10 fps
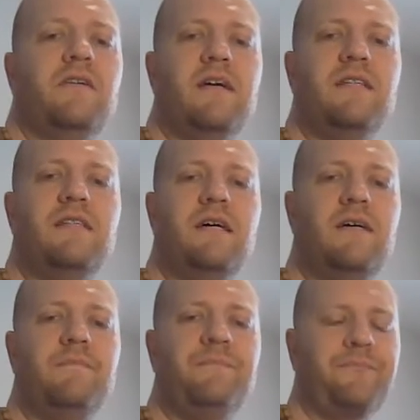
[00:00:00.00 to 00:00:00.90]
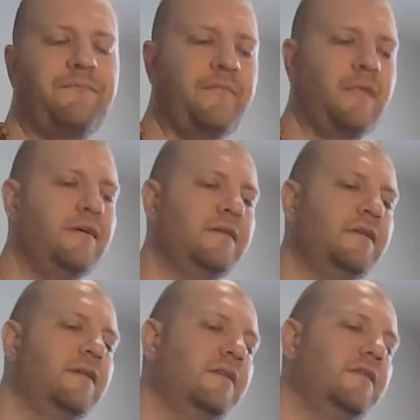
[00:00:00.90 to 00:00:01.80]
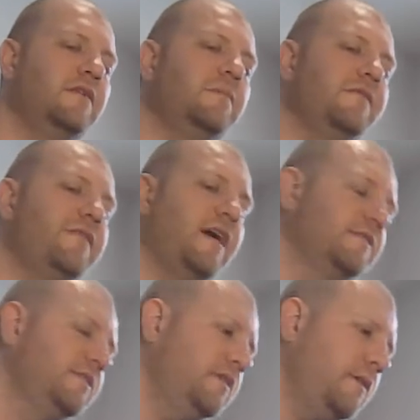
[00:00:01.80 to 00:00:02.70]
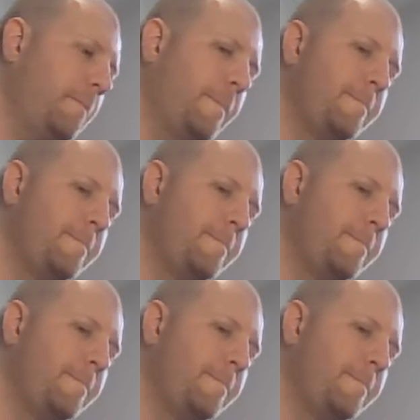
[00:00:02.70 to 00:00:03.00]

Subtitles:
Kherketha. A little bit faster.